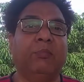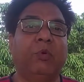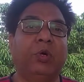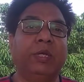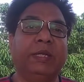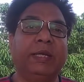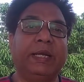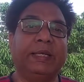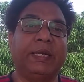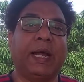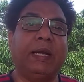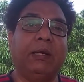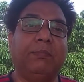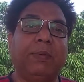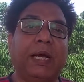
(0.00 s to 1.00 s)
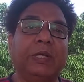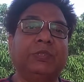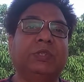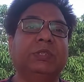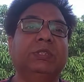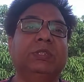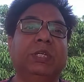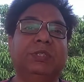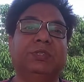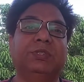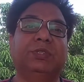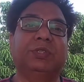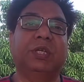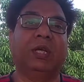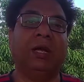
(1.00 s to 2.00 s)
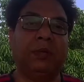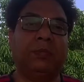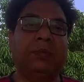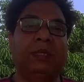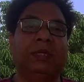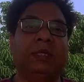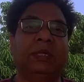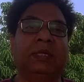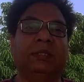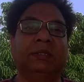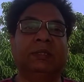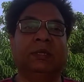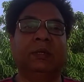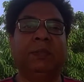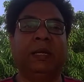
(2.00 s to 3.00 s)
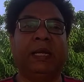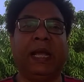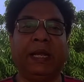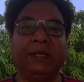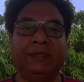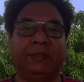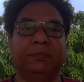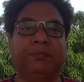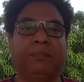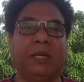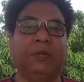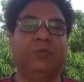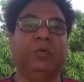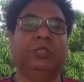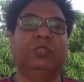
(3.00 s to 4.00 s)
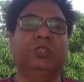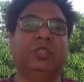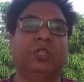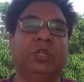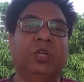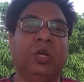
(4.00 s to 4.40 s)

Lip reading: Polyketide biosynthesis probably is the mechanism by which